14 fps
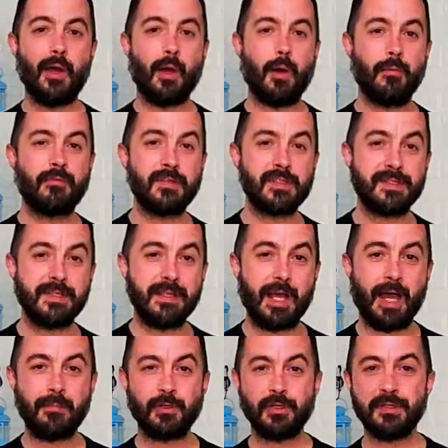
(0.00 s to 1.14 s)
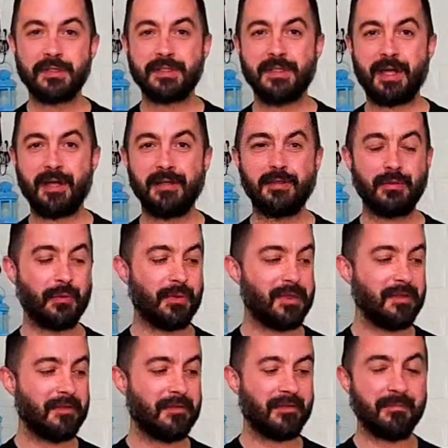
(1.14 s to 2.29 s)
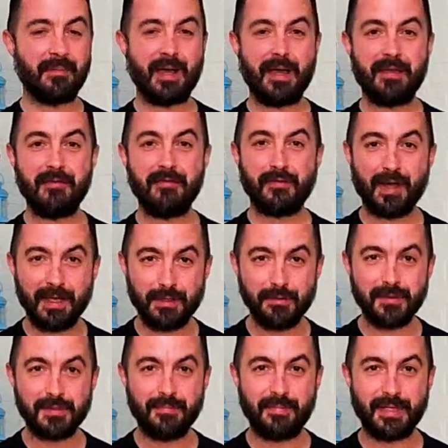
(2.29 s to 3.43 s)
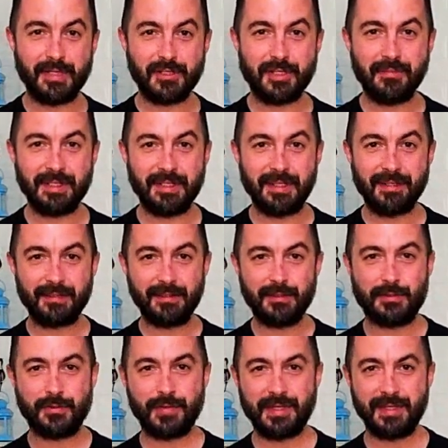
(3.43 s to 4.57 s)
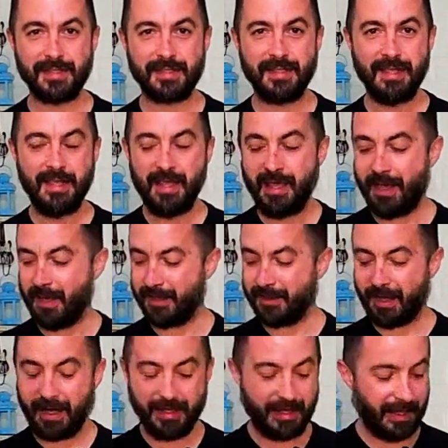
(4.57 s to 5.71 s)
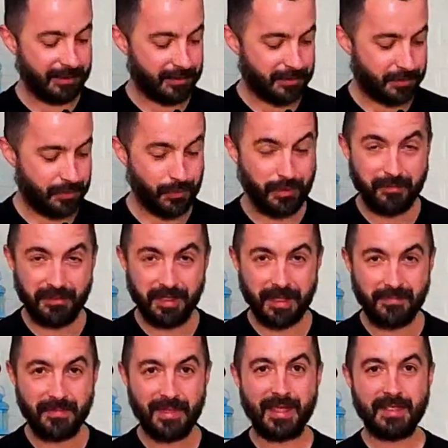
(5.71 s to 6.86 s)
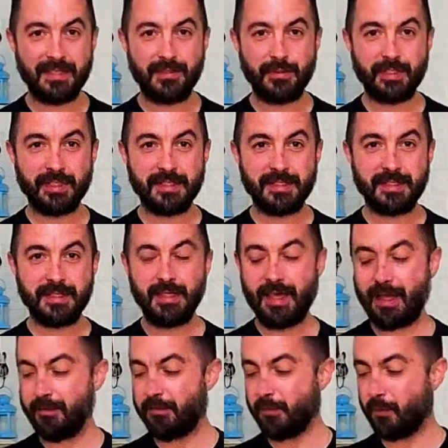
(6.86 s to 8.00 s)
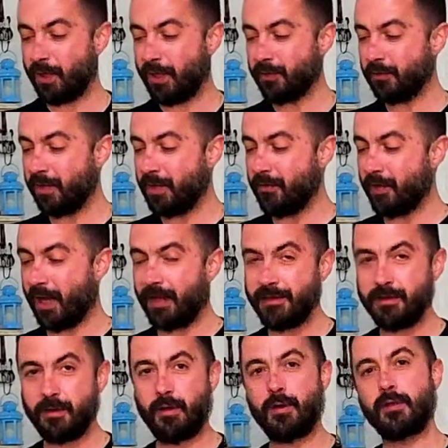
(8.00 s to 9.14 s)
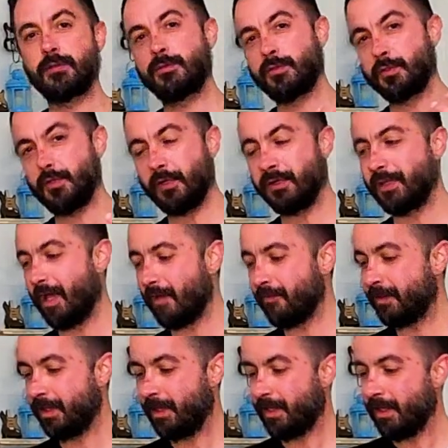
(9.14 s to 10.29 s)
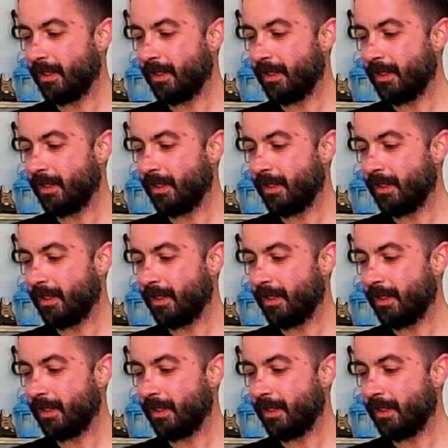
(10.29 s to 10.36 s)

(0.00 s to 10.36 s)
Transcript: Obviously, I'm gonna start with my ficus benjamina trees. And I got two of them, as you can see, and the one on my right or to your left,